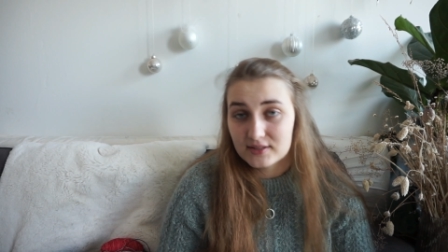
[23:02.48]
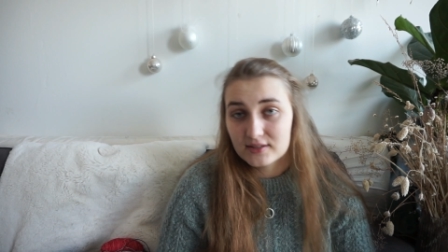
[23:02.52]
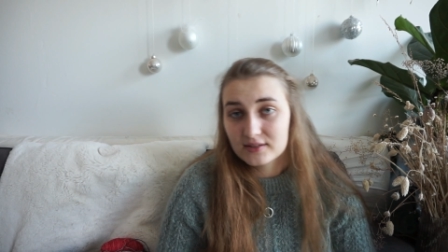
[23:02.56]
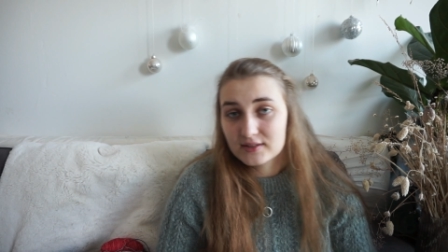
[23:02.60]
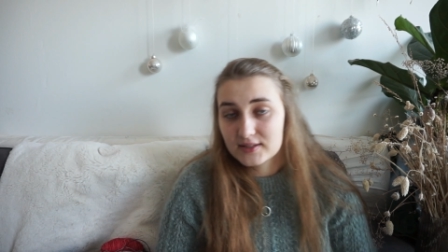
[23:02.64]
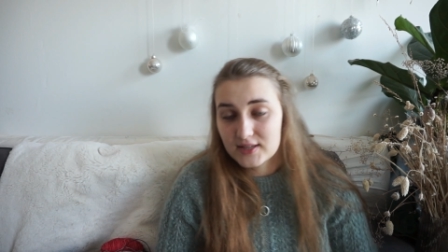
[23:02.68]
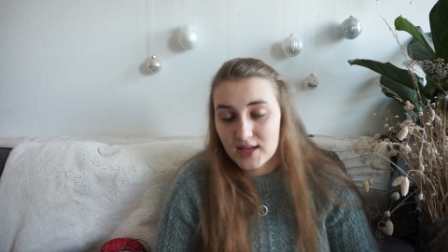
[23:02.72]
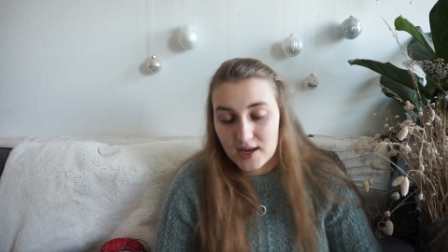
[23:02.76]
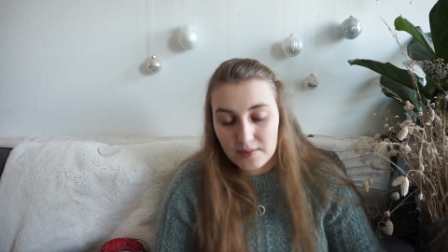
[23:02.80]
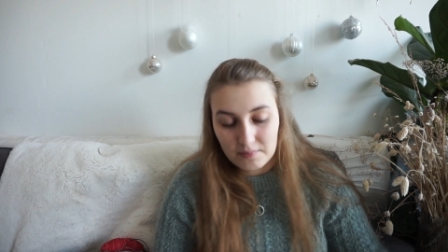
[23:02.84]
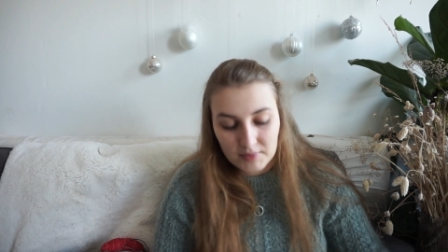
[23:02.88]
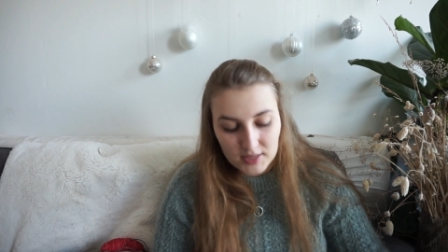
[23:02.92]
the
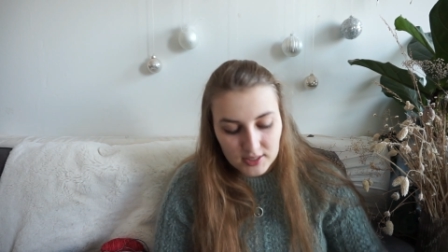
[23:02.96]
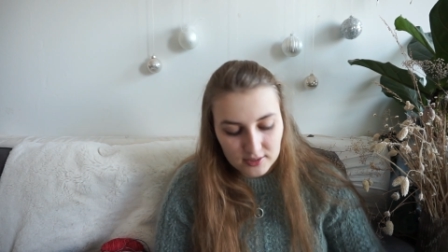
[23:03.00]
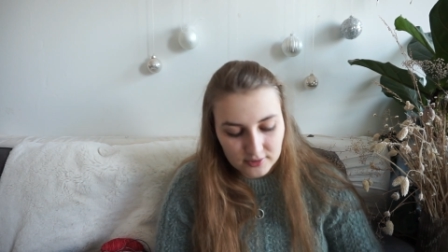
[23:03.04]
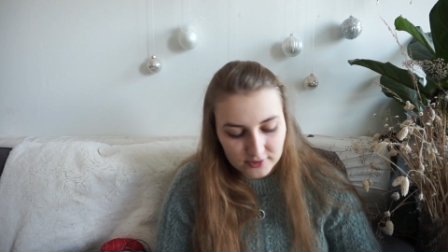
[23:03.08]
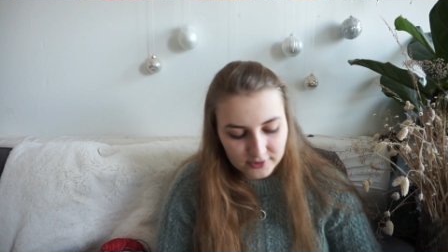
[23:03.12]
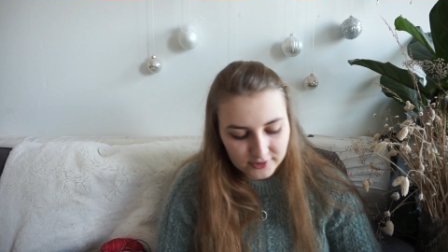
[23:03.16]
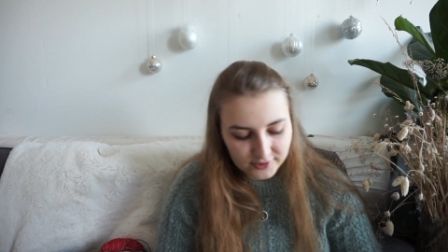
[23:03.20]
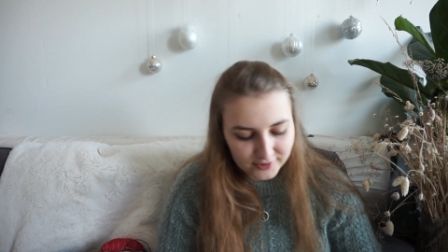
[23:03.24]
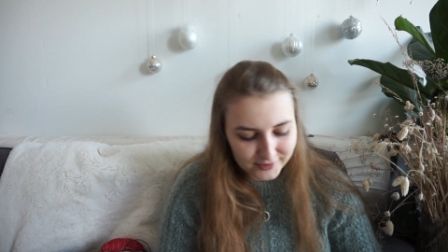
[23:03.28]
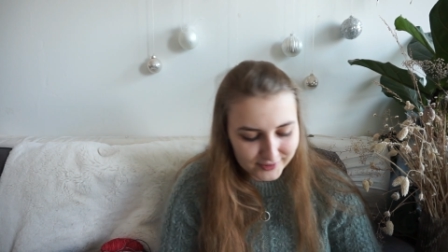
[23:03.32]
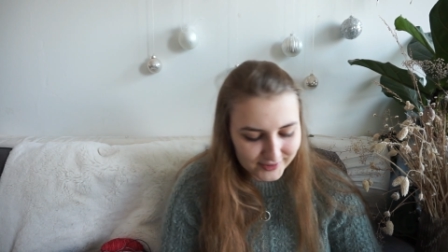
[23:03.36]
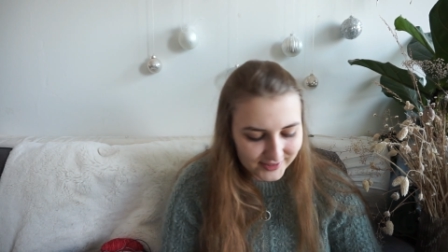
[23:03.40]
same
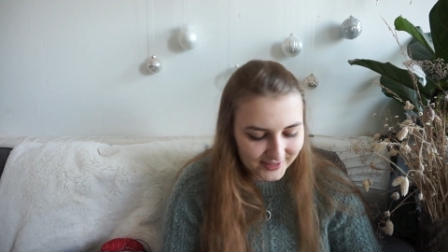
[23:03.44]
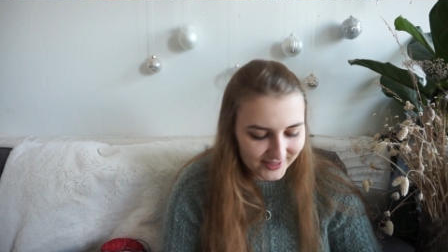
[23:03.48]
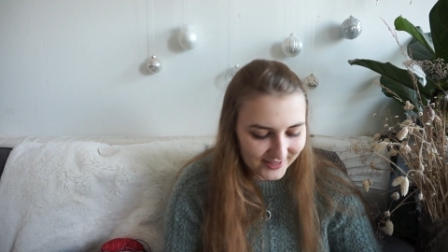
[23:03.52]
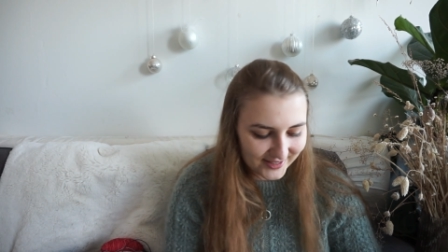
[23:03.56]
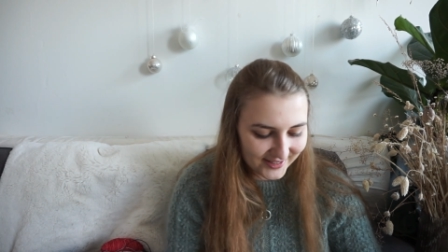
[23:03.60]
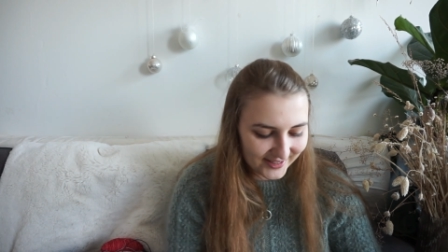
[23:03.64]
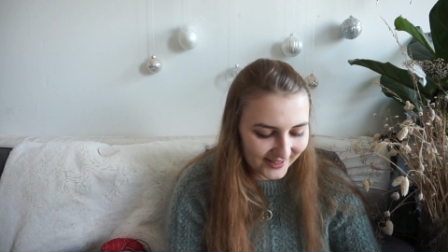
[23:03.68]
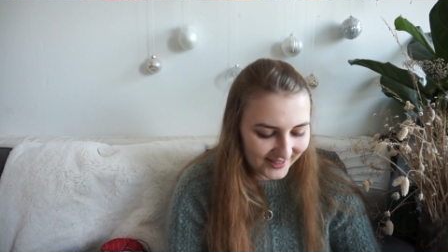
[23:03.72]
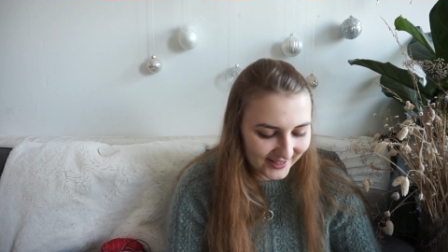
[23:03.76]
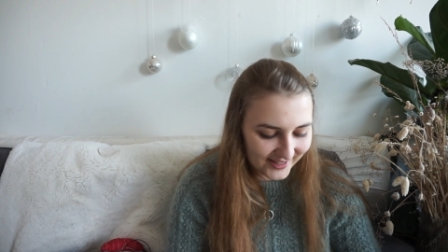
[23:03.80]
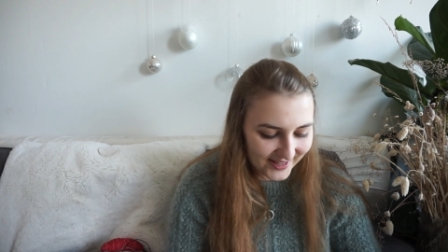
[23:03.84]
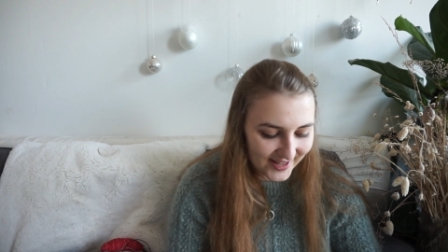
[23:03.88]
needles,
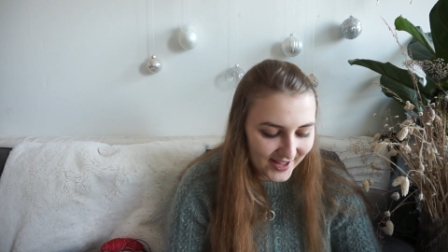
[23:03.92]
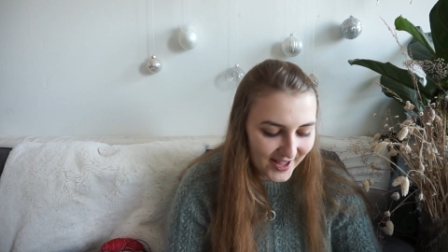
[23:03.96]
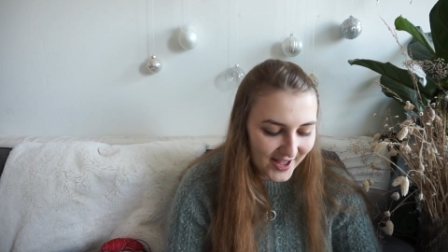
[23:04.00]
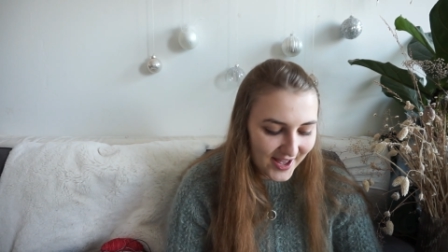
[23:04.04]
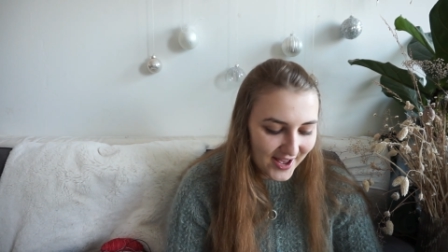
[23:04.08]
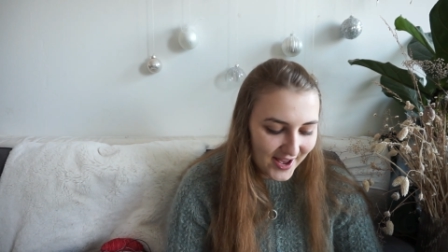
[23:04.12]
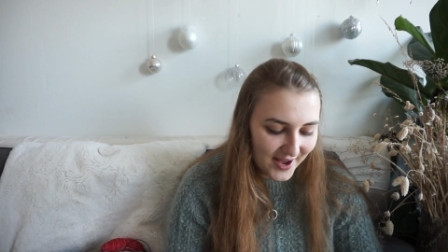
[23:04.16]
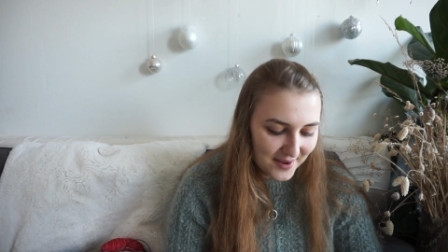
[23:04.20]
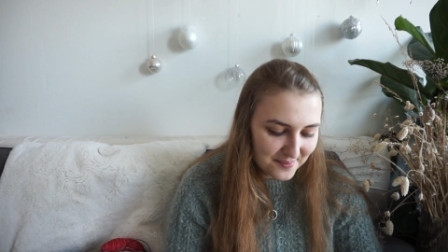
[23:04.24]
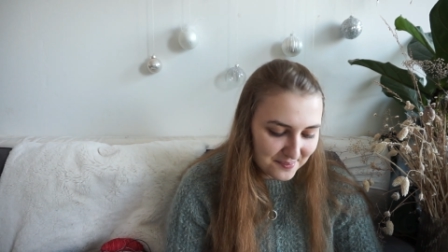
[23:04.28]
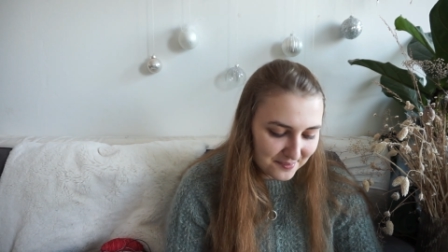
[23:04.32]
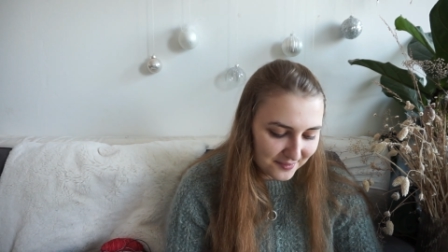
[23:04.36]

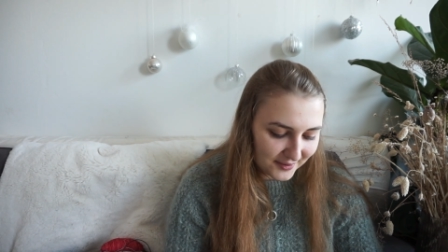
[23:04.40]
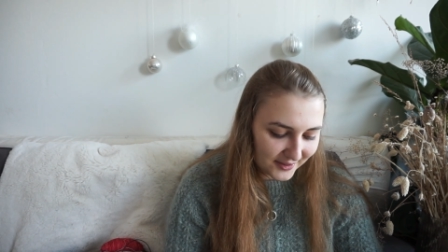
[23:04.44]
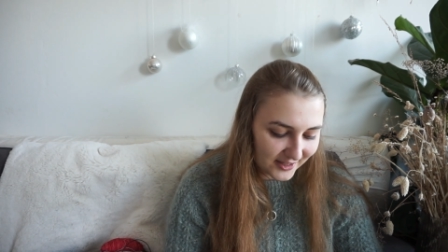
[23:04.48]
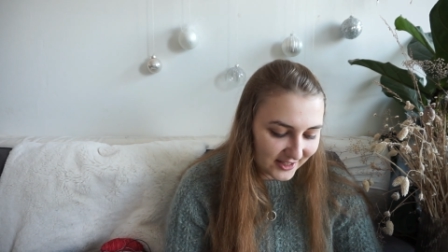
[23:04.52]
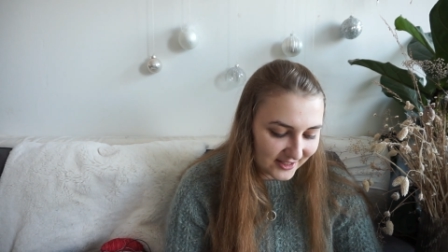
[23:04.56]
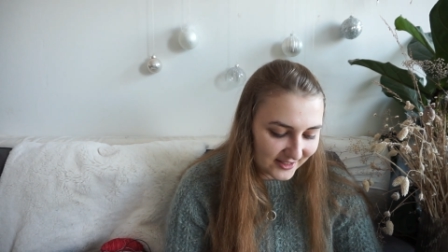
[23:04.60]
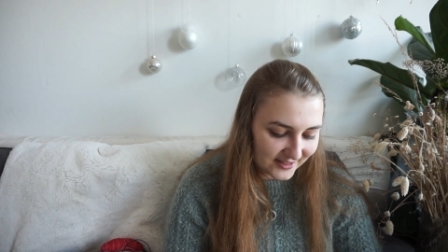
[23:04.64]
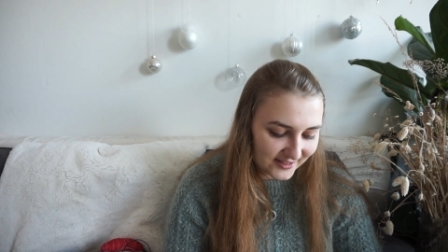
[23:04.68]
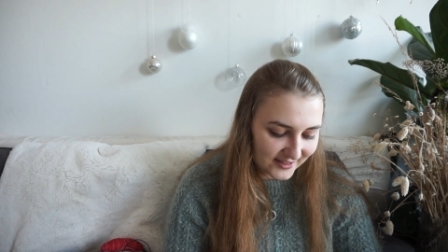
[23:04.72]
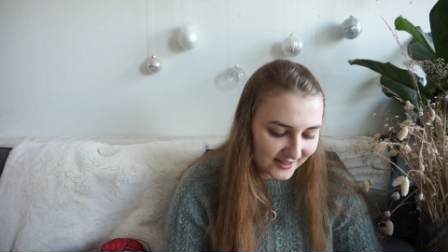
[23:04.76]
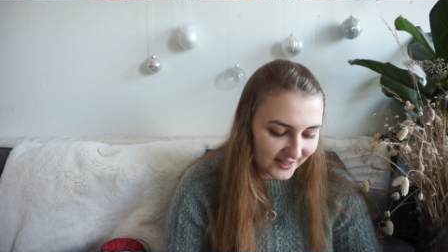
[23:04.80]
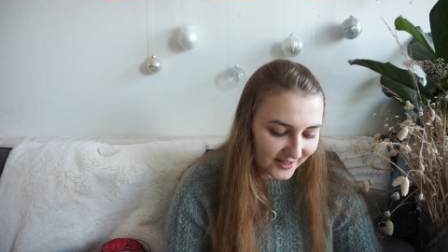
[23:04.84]

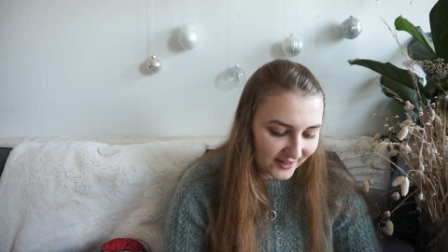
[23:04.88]
but